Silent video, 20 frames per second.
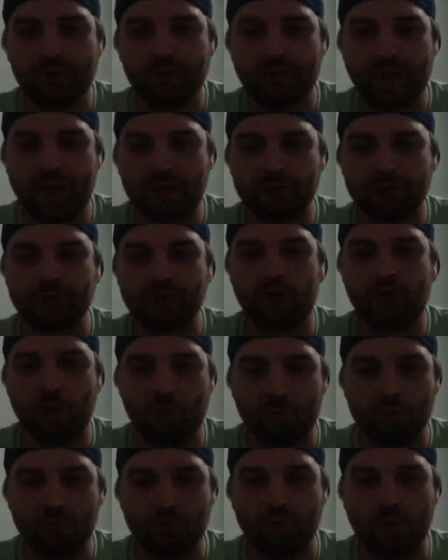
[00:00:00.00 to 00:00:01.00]
Patrick
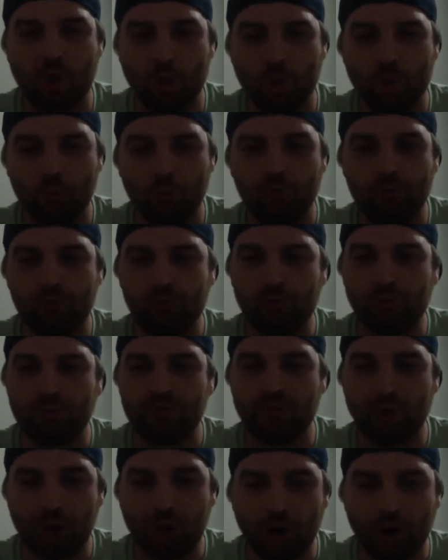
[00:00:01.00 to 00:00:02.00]
Mahomes
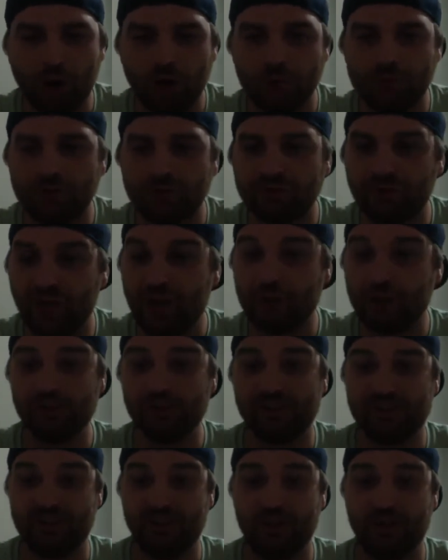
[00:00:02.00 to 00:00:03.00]
with the arm and
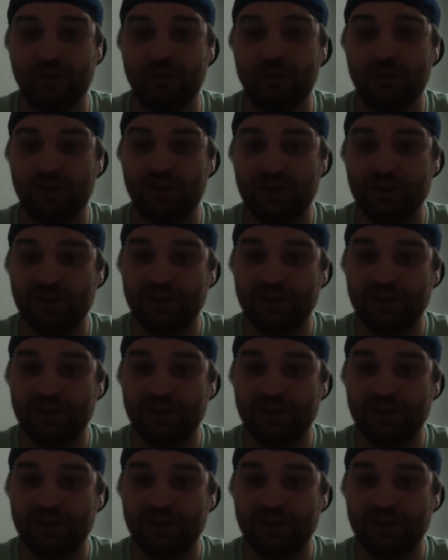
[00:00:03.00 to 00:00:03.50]
Tyreek Hill.